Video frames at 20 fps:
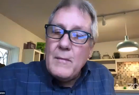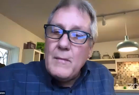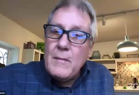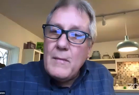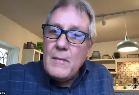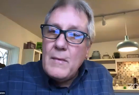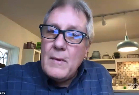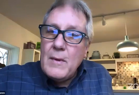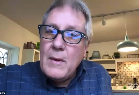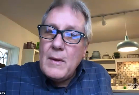
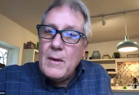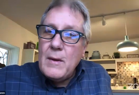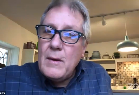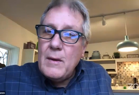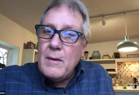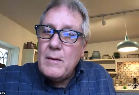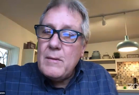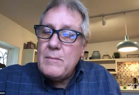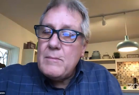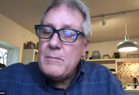
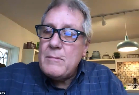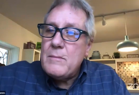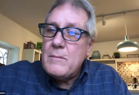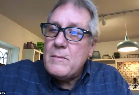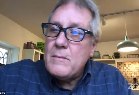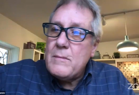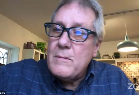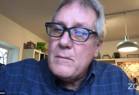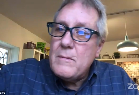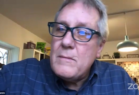
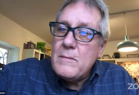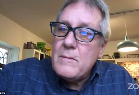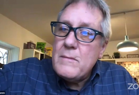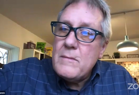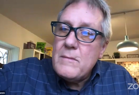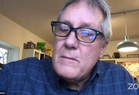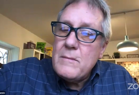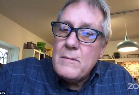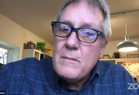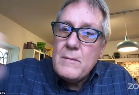
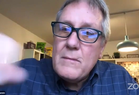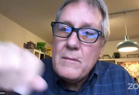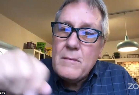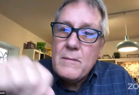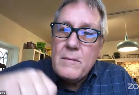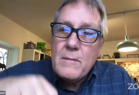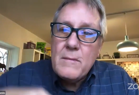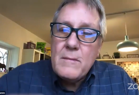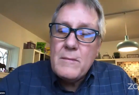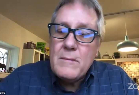
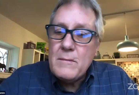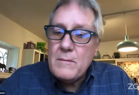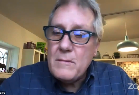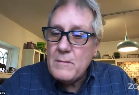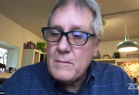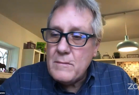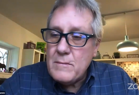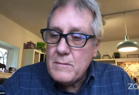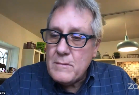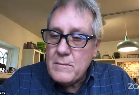
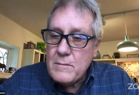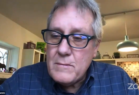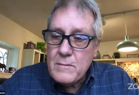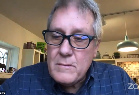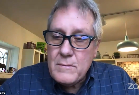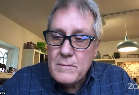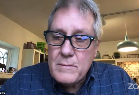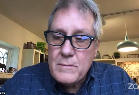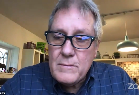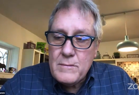
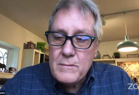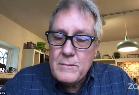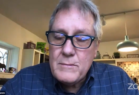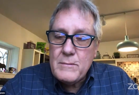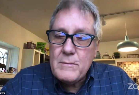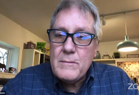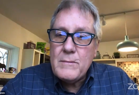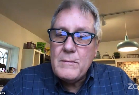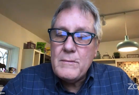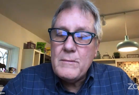
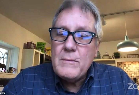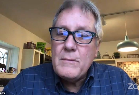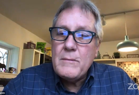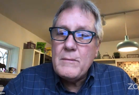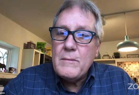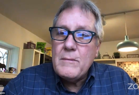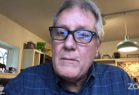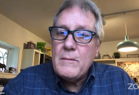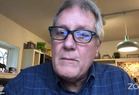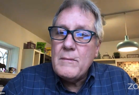
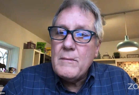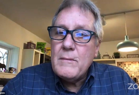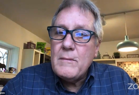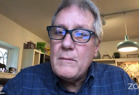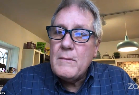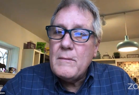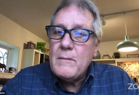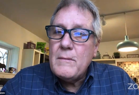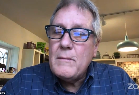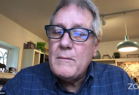
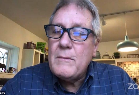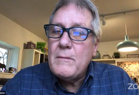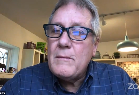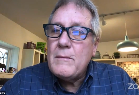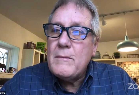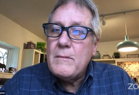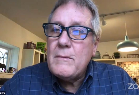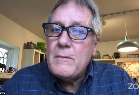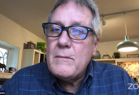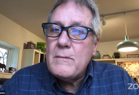
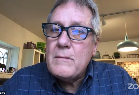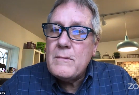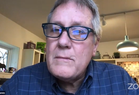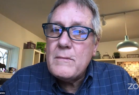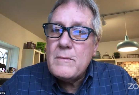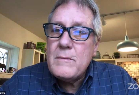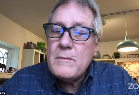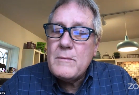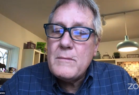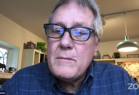
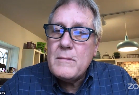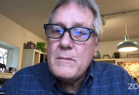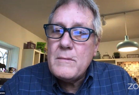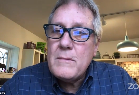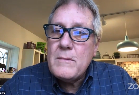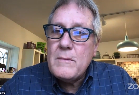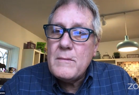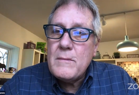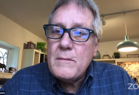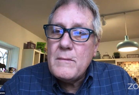Nothing is said.